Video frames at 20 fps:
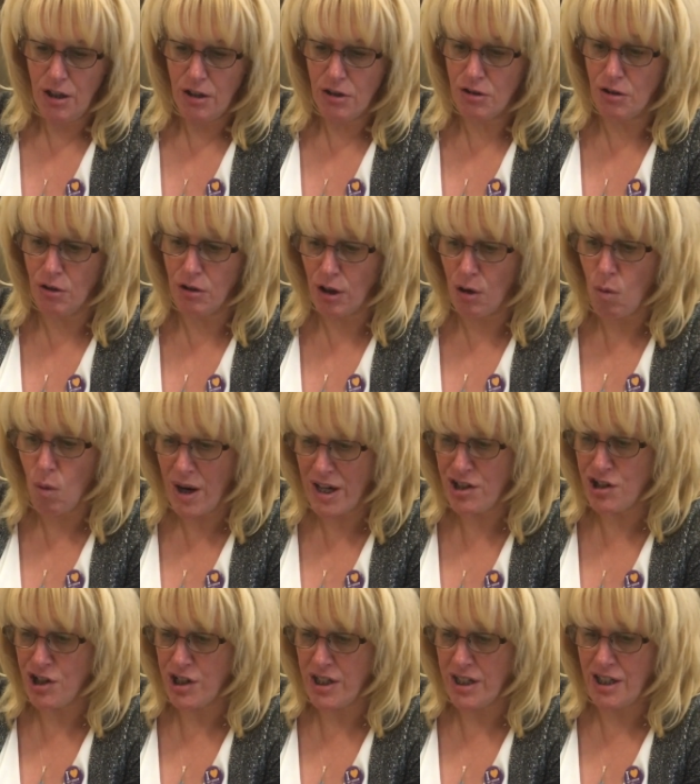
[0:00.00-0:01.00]
So the
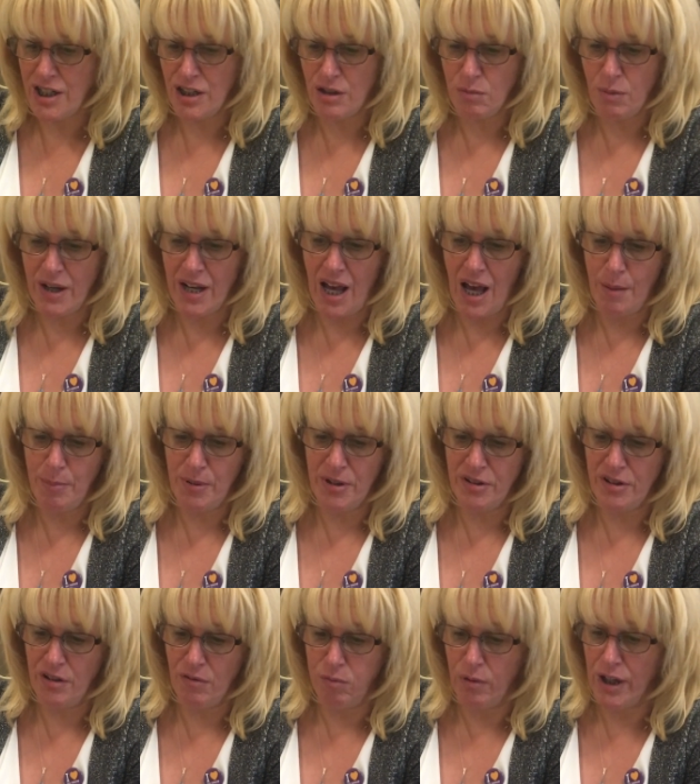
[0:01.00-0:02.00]
question is, what
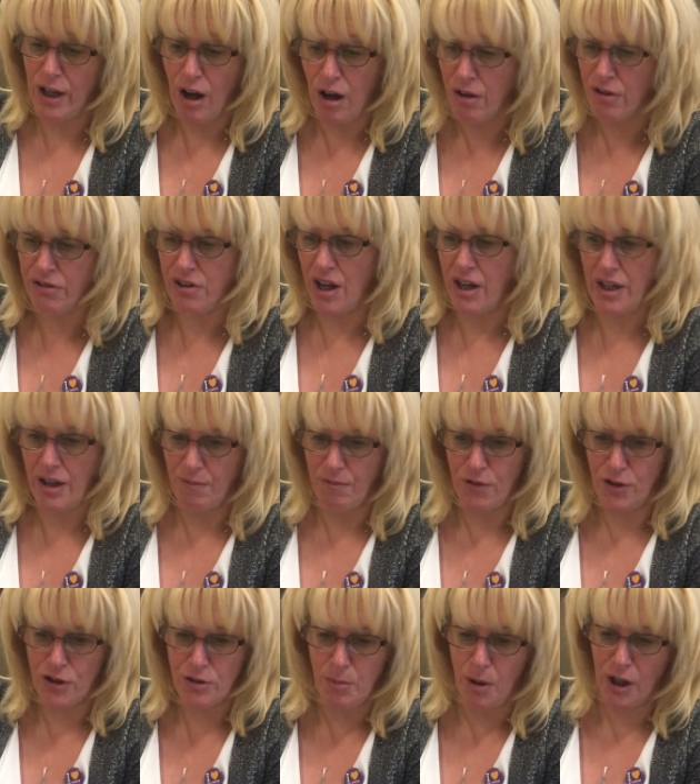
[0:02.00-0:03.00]
happens if we all sign up
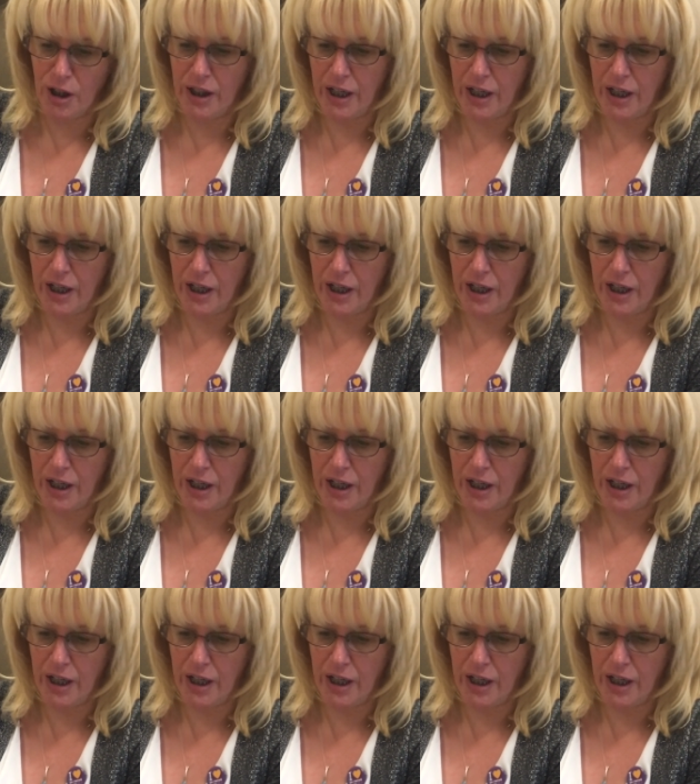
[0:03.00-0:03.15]
for Smart